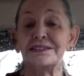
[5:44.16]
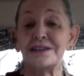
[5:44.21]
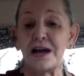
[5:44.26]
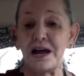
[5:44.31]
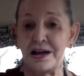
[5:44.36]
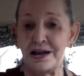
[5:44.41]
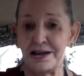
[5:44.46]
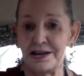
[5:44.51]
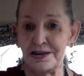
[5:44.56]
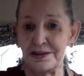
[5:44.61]

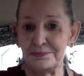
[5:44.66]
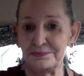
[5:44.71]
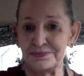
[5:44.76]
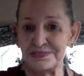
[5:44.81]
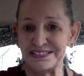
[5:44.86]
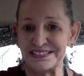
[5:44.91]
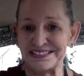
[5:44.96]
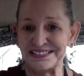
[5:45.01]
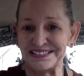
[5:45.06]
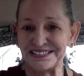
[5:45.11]

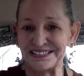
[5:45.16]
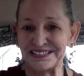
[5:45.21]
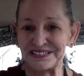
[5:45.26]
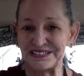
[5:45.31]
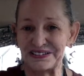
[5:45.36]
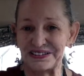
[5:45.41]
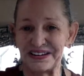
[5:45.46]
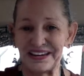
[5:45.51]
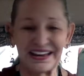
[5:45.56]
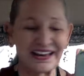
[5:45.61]
times.
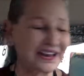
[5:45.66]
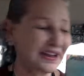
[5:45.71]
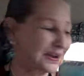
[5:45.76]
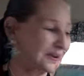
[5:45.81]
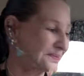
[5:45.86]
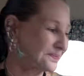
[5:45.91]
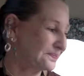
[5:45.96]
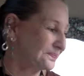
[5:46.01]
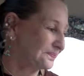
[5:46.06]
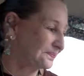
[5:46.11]

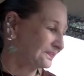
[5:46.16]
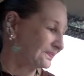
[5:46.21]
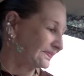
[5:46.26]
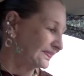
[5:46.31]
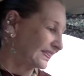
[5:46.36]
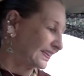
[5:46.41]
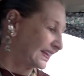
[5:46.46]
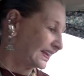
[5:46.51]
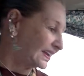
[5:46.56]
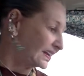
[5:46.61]
Okay.
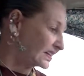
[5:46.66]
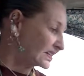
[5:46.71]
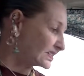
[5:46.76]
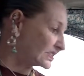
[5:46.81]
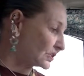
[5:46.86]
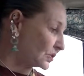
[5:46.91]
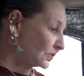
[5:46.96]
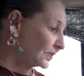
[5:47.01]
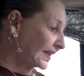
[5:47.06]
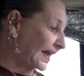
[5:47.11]

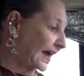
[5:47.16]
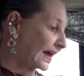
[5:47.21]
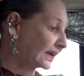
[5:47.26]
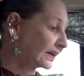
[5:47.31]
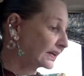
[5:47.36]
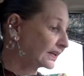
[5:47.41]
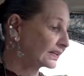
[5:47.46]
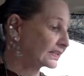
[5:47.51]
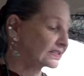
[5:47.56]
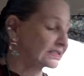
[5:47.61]
So that
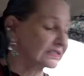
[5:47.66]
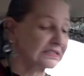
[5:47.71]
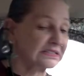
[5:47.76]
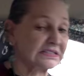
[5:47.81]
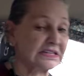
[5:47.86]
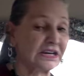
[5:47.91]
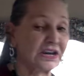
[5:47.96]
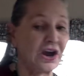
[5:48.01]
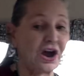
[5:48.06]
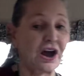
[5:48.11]
is
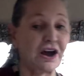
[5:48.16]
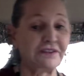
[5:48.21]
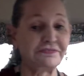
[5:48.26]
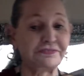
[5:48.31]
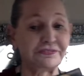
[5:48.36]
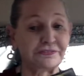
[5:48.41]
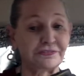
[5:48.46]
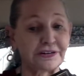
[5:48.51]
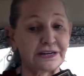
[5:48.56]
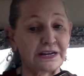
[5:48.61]
the
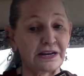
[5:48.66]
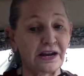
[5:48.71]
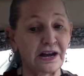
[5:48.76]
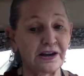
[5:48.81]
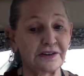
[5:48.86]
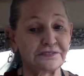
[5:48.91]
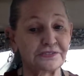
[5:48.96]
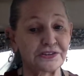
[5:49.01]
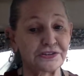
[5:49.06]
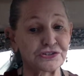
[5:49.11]
offering
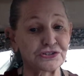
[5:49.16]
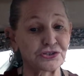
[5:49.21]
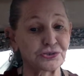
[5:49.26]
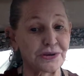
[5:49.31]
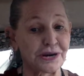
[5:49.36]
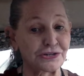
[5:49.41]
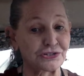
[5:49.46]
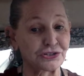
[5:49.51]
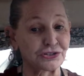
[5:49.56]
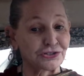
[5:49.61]
of the
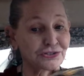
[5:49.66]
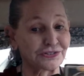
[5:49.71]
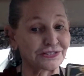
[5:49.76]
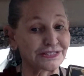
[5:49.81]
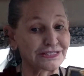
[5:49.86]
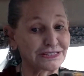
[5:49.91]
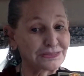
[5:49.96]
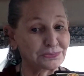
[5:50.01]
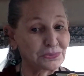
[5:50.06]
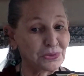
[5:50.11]
treasure this